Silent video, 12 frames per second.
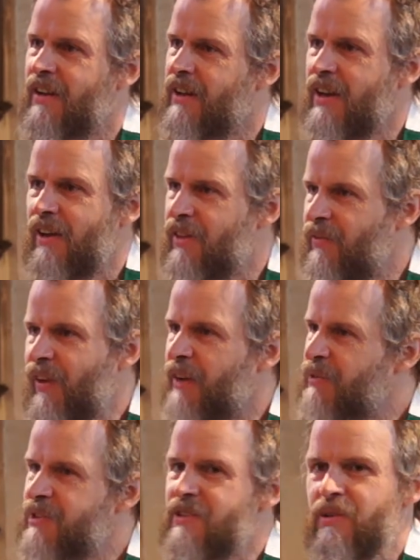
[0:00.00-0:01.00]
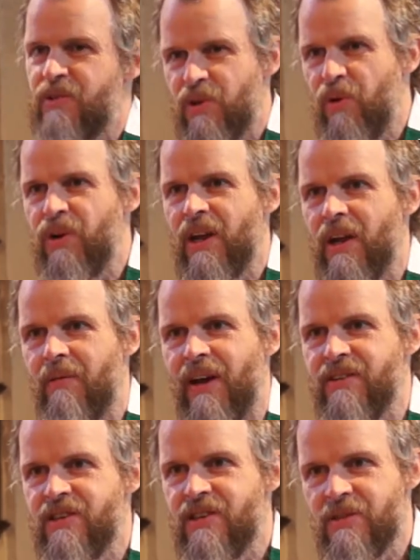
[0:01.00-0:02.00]
you know, the fact we're still talking
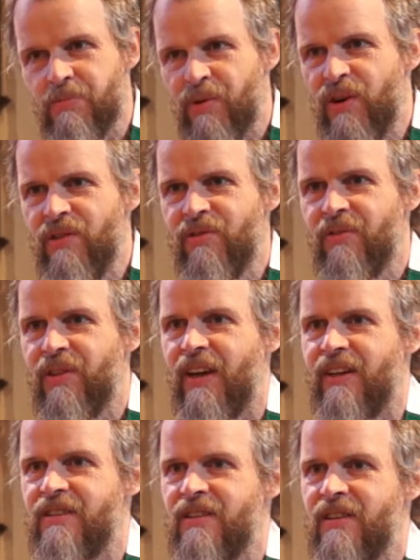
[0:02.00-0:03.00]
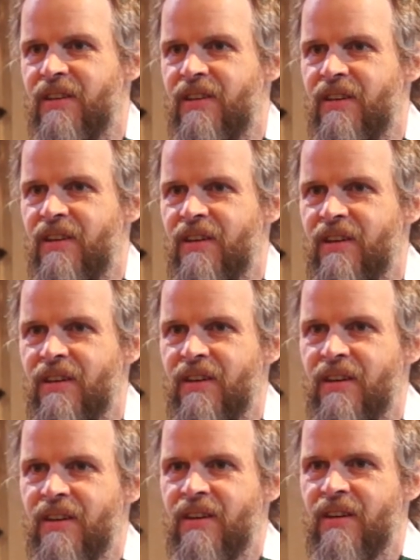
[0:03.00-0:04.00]
about it is proof of that.
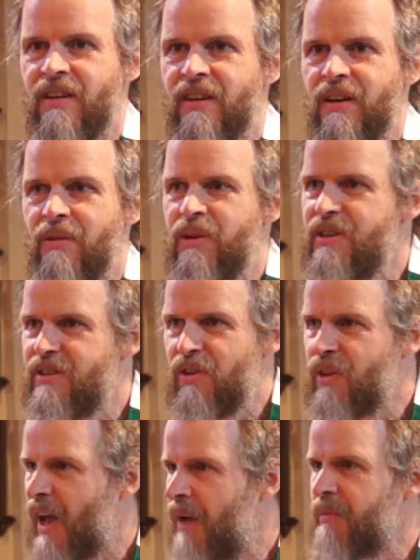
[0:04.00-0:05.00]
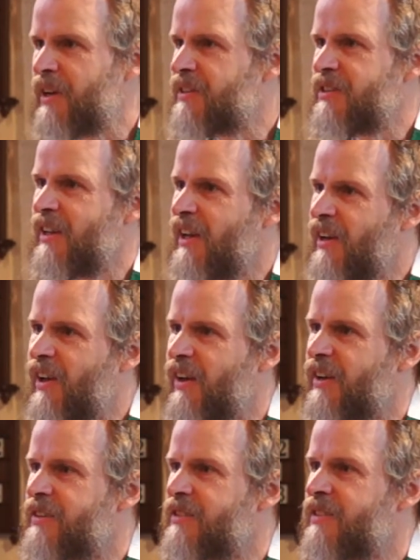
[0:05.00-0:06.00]
We're still coming to that
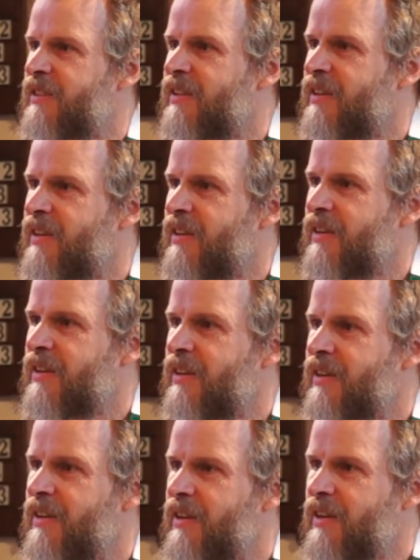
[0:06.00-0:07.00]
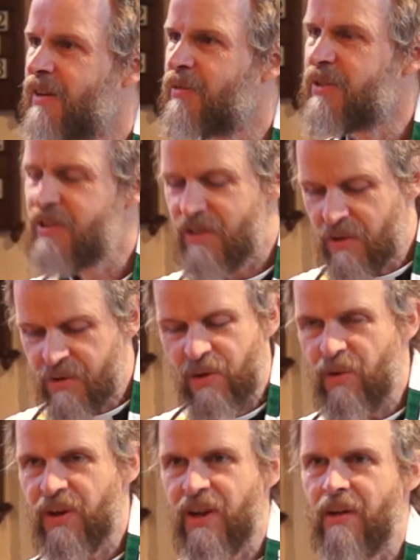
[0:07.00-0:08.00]
light. We're still
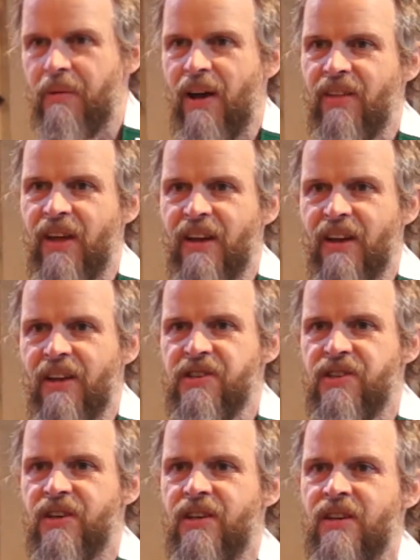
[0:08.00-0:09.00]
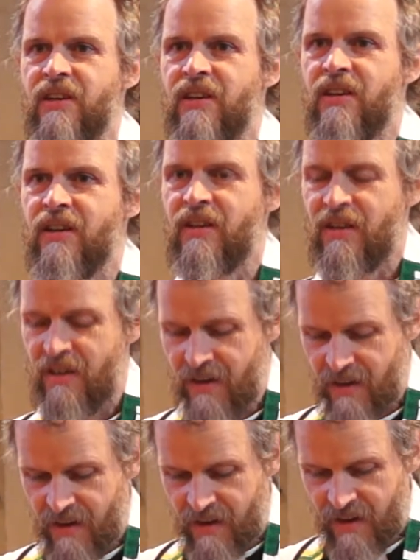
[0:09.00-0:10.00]
talking about that country,
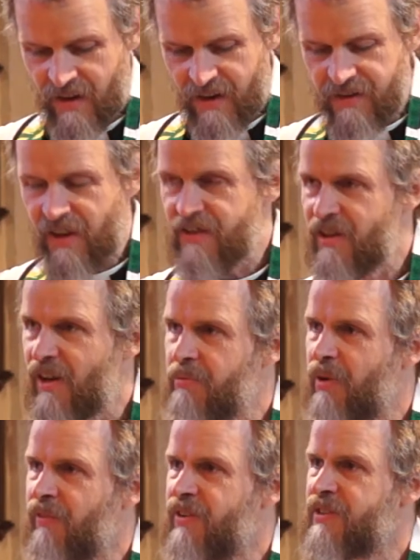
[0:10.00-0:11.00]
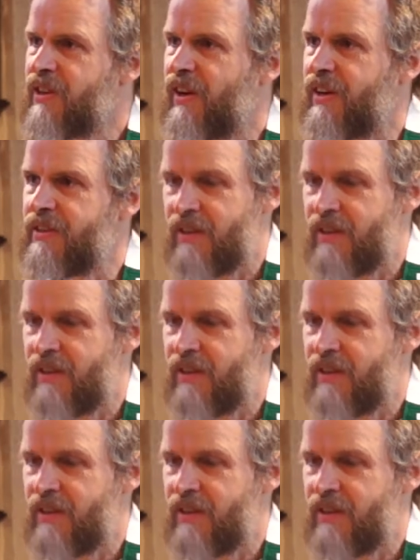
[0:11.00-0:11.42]
as Isaiah prophesied.